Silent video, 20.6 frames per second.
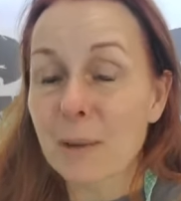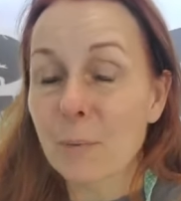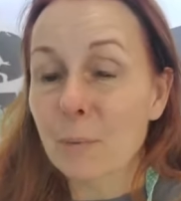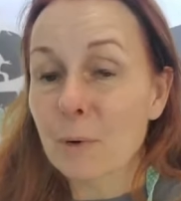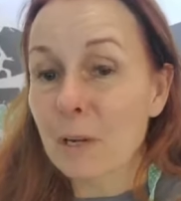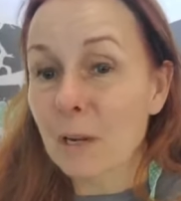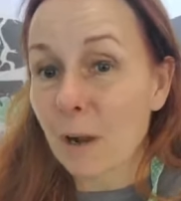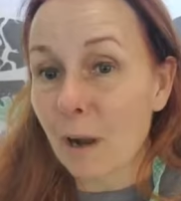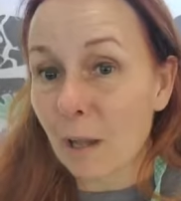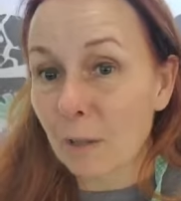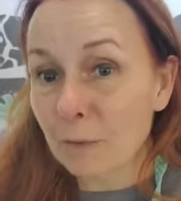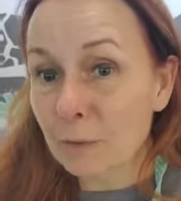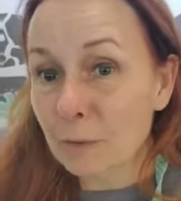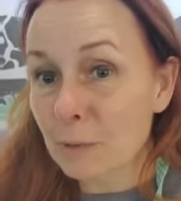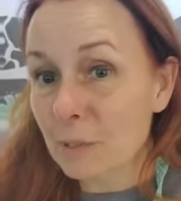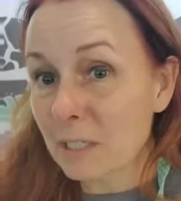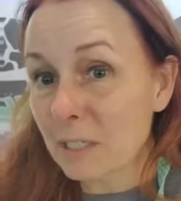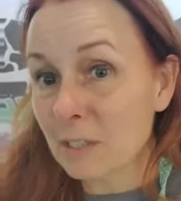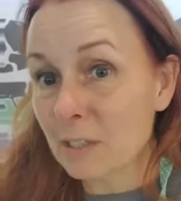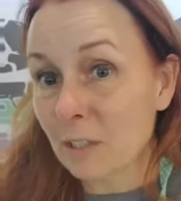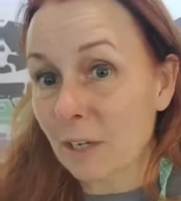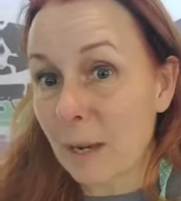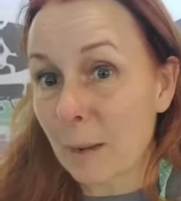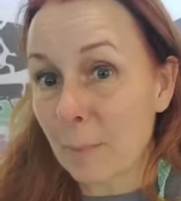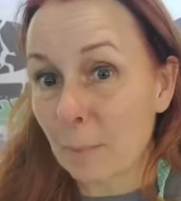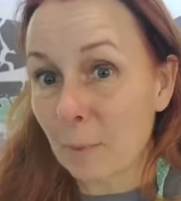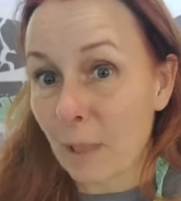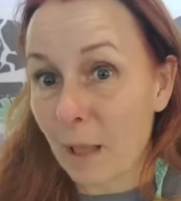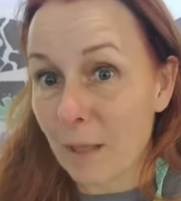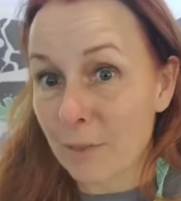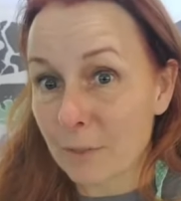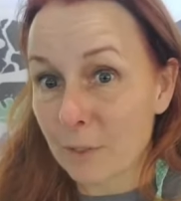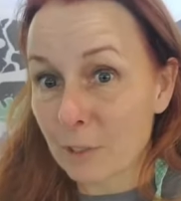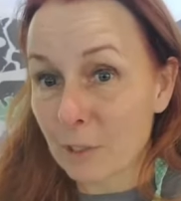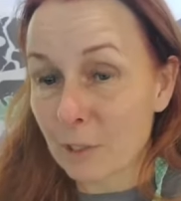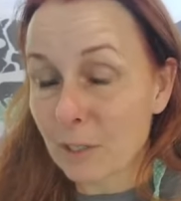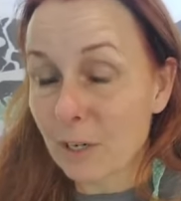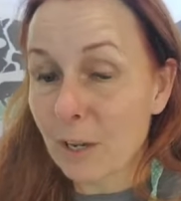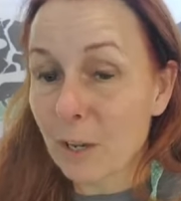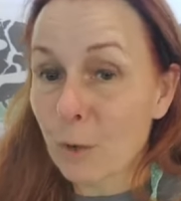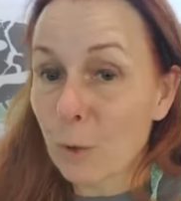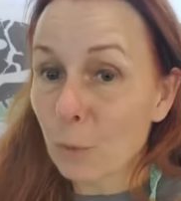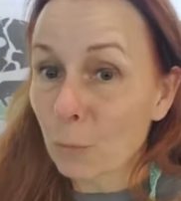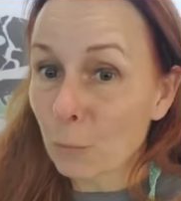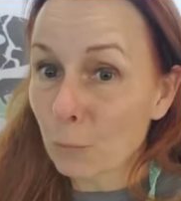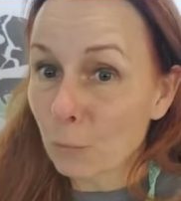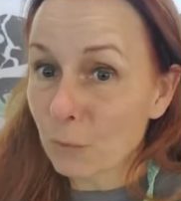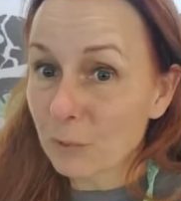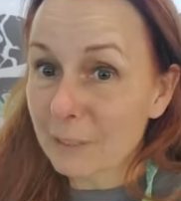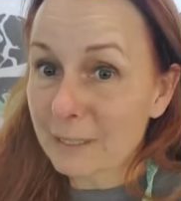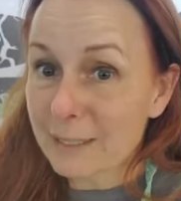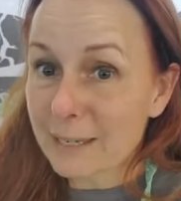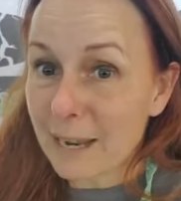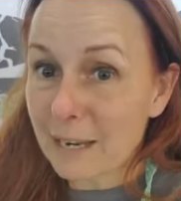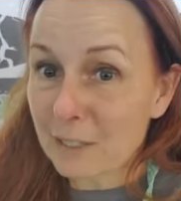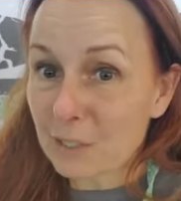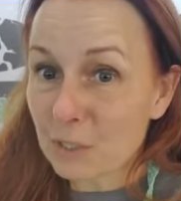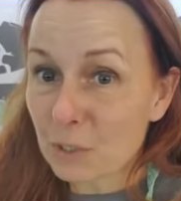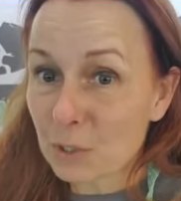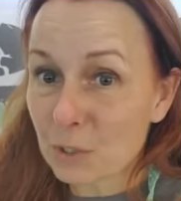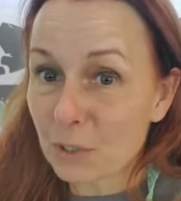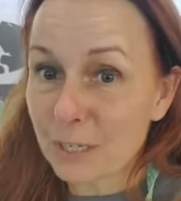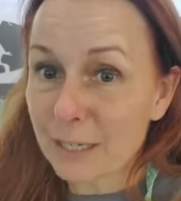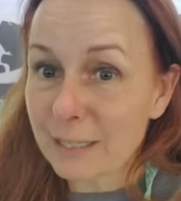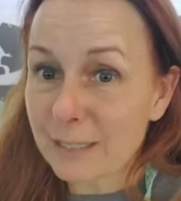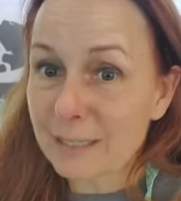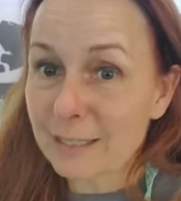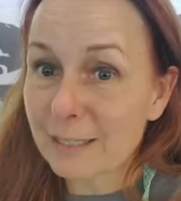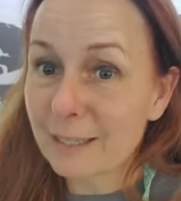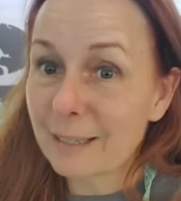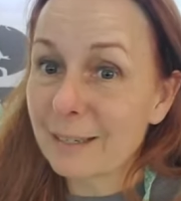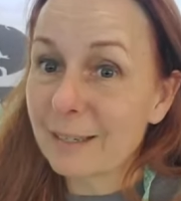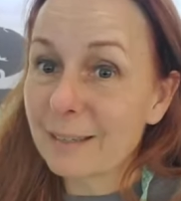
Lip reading: We also teach a couple other really nice tricks